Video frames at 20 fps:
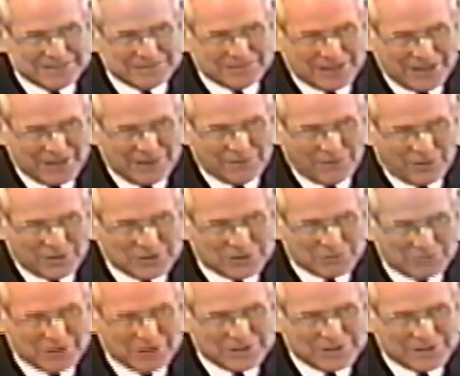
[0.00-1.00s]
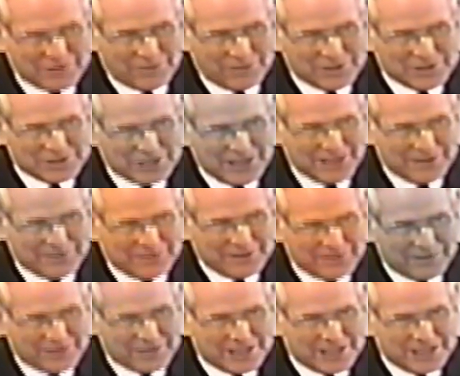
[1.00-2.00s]
What are the first words of verse 11
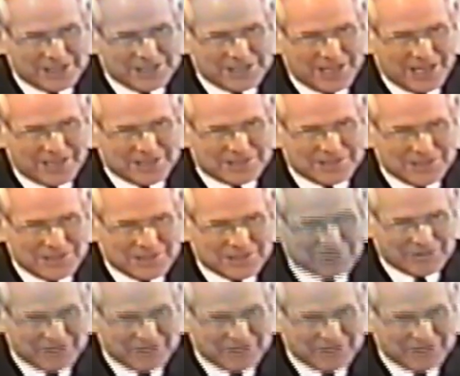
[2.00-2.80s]
of Ecclesiastes